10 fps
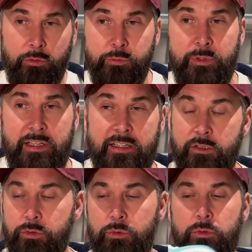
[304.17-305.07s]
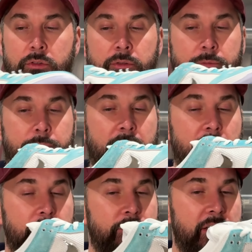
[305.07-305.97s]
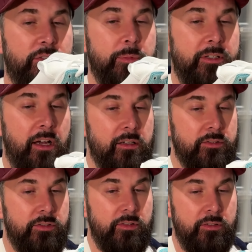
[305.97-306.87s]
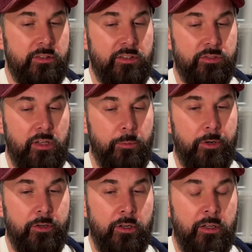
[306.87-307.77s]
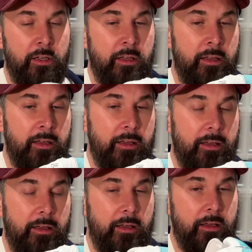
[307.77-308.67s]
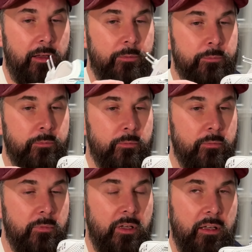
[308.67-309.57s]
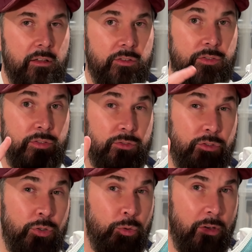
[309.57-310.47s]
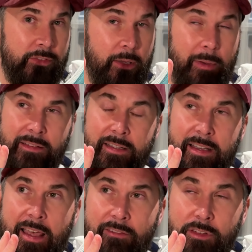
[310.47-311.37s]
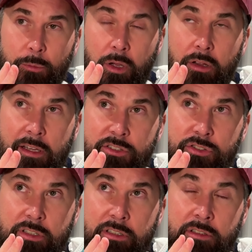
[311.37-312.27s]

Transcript: really cool pair of SB Dunks this summer. Um, Two of them, I think I have them all actually.